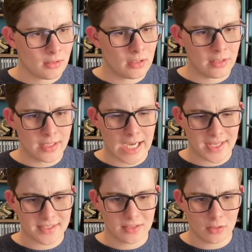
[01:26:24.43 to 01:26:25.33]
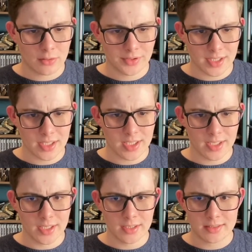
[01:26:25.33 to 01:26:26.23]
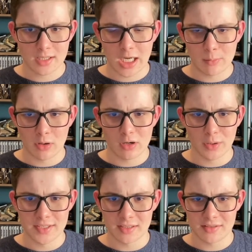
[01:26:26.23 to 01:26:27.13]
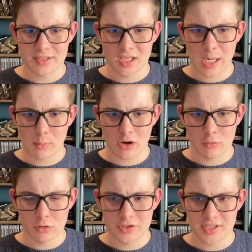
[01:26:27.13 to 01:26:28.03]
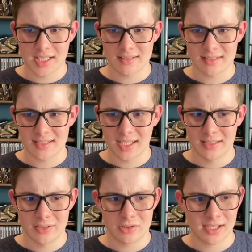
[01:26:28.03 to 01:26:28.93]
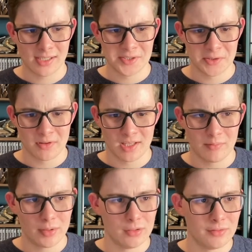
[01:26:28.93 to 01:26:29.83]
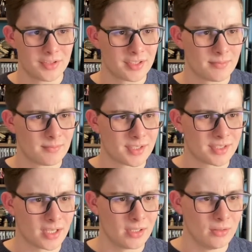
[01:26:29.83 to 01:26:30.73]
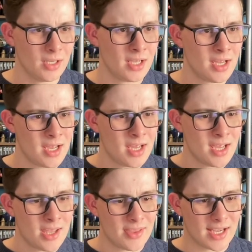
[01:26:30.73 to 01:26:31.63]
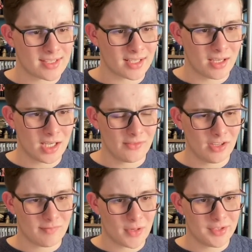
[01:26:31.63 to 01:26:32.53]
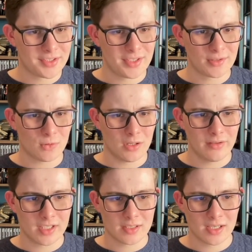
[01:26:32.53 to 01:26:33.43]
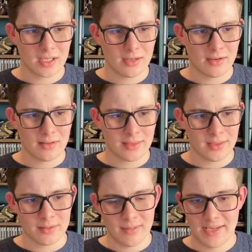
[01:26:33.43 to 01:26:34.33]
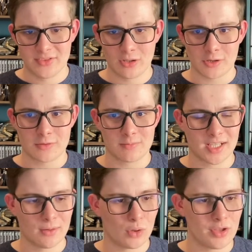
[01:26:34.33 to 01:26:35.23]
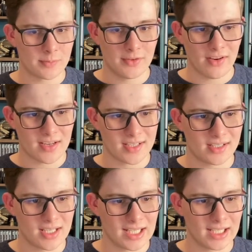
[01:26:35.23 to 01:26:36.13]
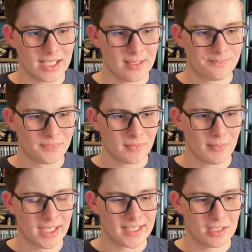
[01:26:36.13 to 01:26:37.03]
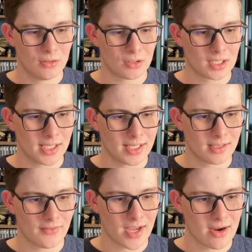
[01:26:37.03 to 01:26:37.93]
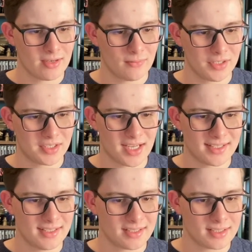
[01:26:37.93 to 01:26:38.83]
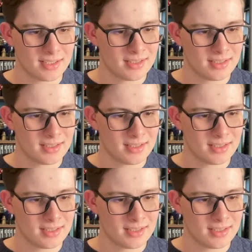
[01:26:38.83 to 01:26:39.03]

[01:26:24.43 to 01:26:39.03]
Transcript: yeah, that's not the Time Warrior one. Is it? The Time Warrior one just has the standard trousers without the boots. So that's a Carnival of Monsters one. That's a, a Dog Doctor's Sat one that's been very sneakily made to look like a variant, which it isn't.